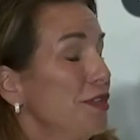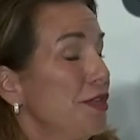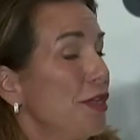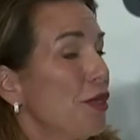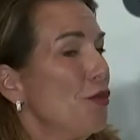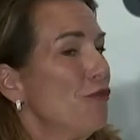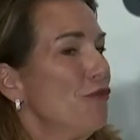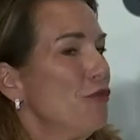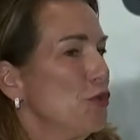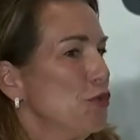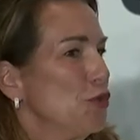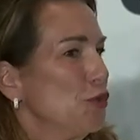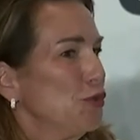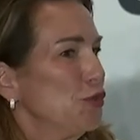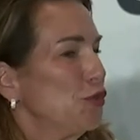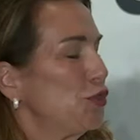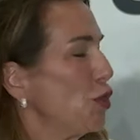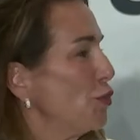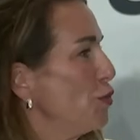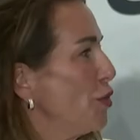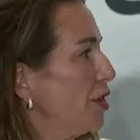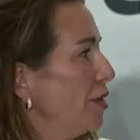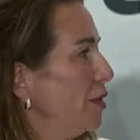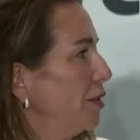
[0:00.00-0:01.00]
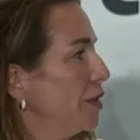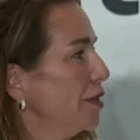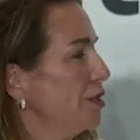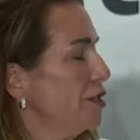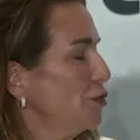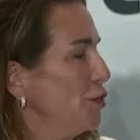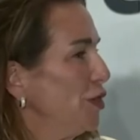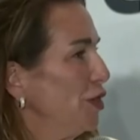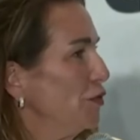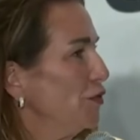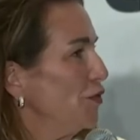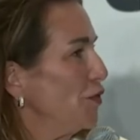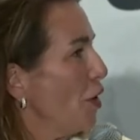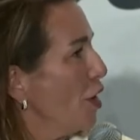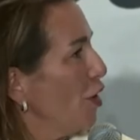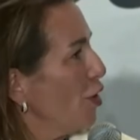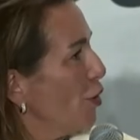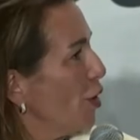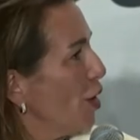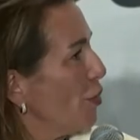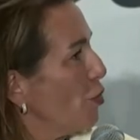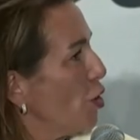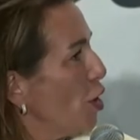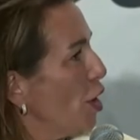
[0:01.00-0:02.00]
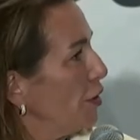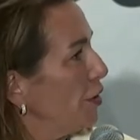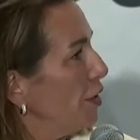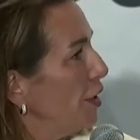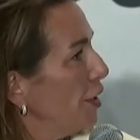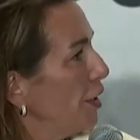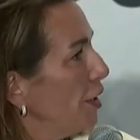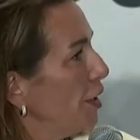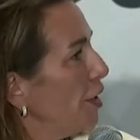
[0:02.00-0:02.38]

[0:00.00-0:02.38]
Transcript: helpful, and there's so many things we can follow up on.